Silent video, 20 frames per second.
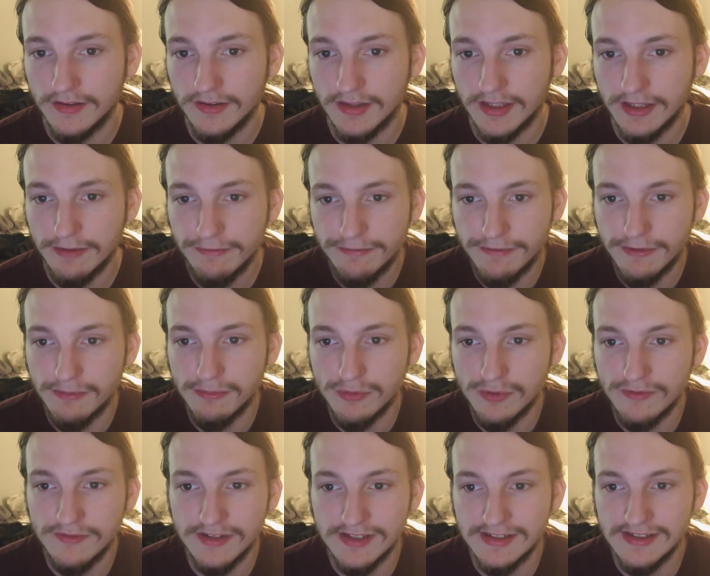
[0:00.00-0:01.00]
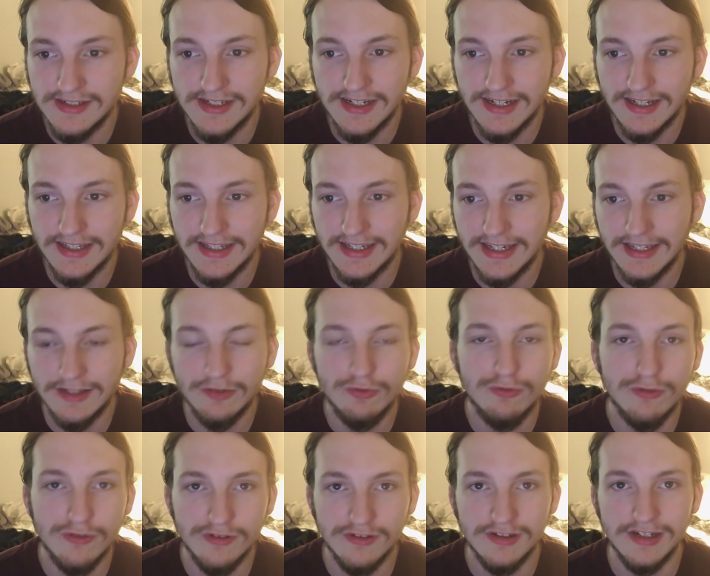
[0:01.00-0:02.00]
if the movie did anything
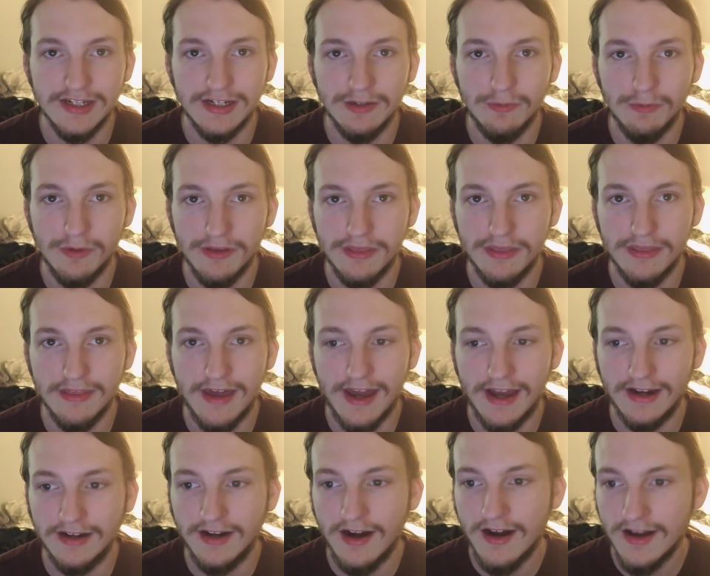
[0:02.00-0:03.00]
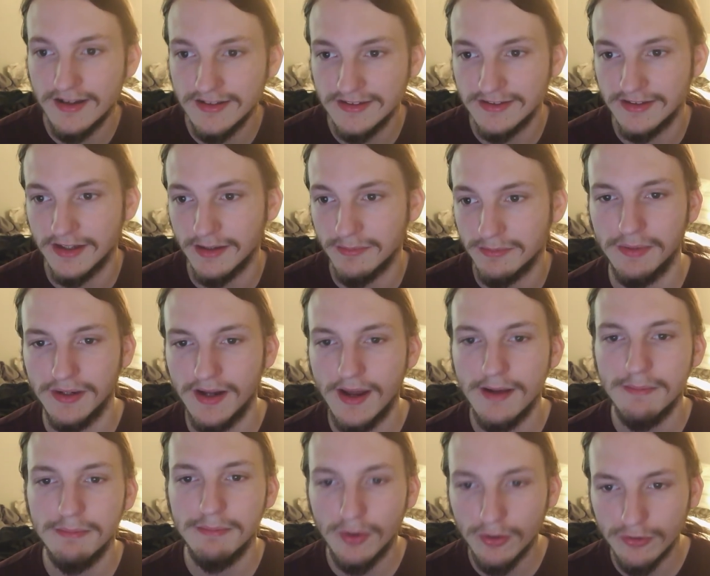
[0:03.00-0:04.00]
interesting with that concept. But I
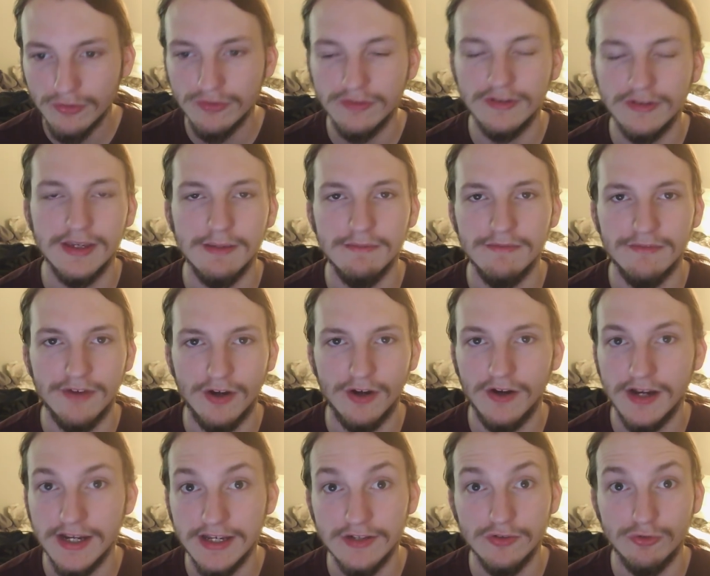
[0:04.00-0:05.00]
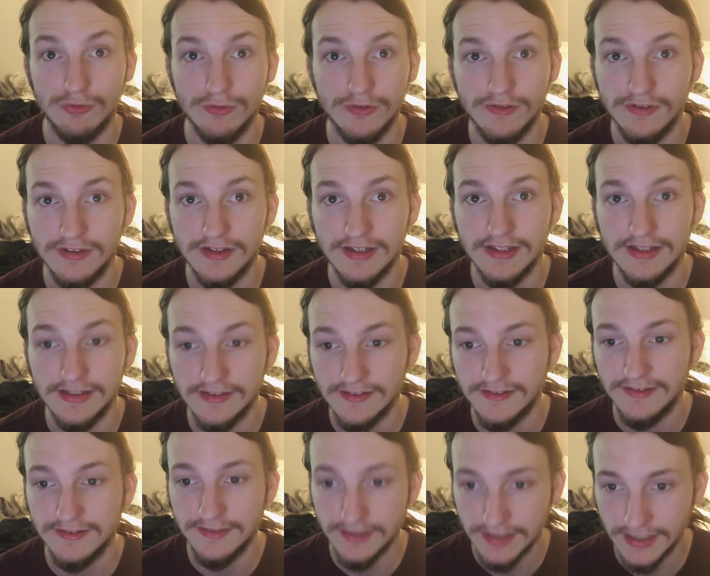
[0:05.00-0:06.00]
personally am very interested in
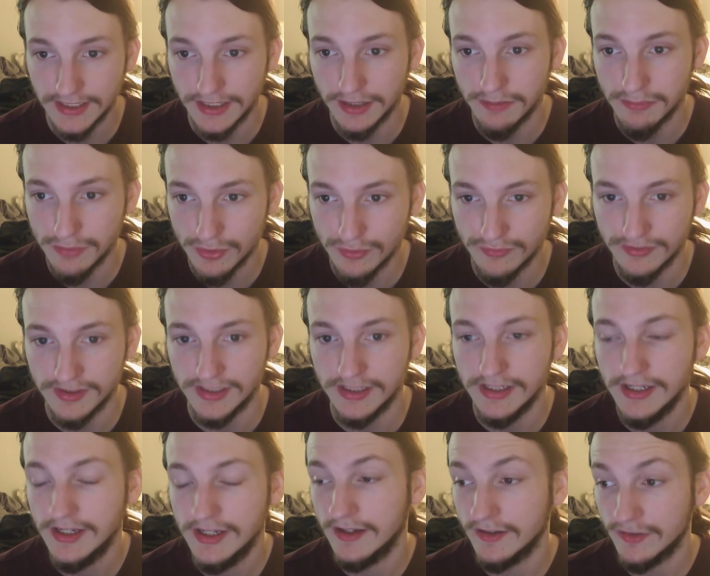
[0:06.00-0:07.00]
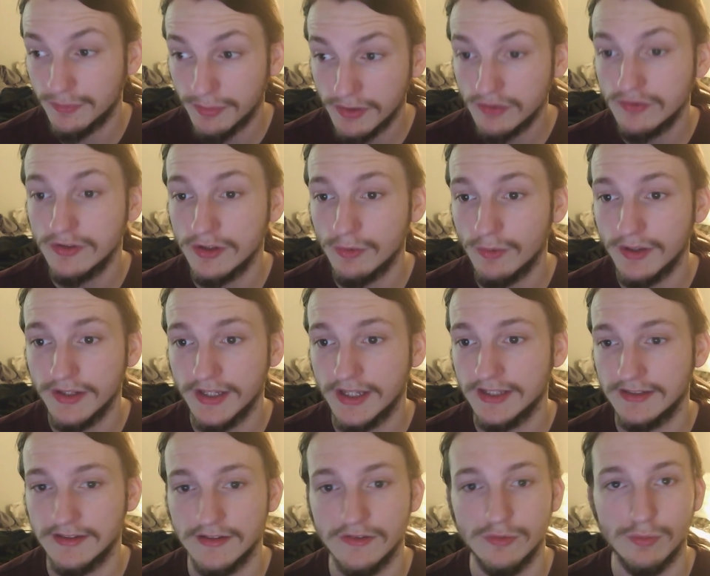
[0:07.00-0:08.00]
seeing a movie, especially one
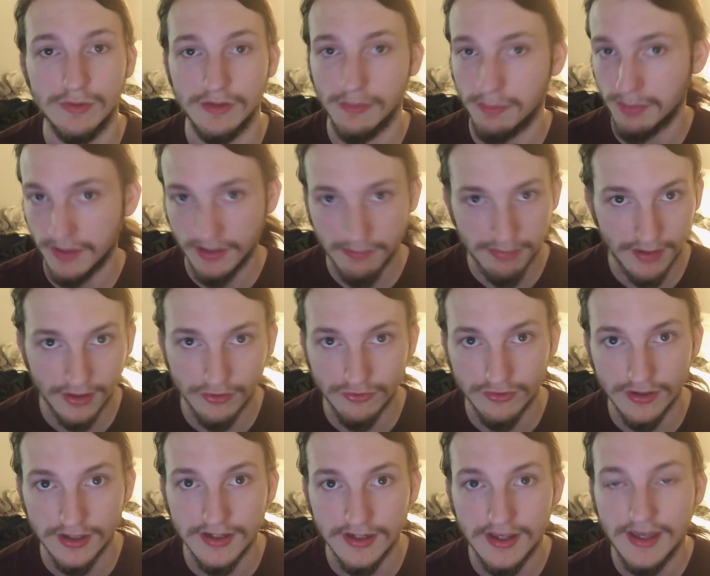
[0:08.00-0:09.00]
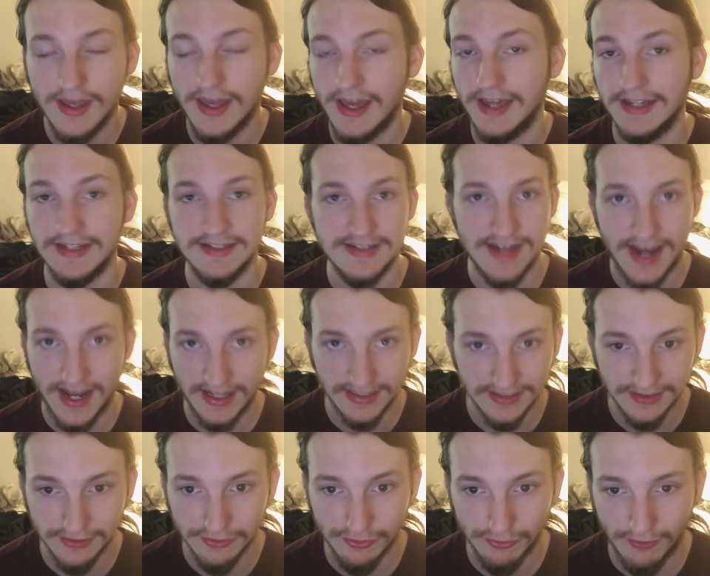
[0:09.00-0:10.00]
like this with a big budget and a
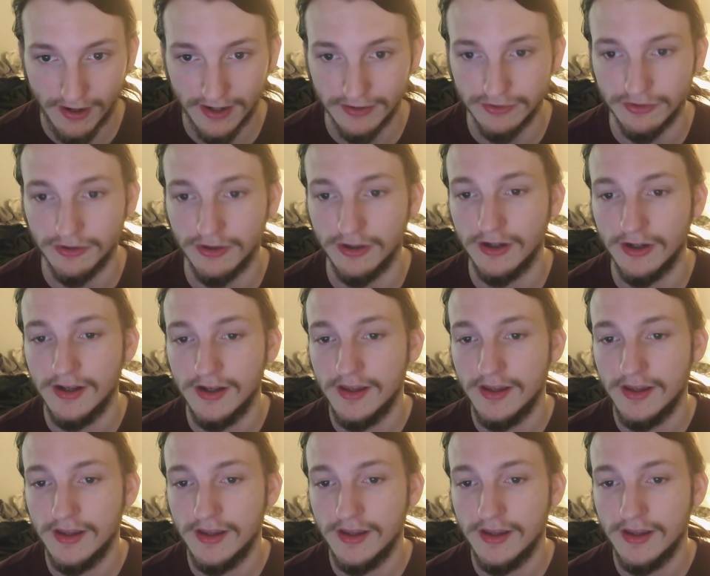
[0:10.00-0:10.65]
talented director,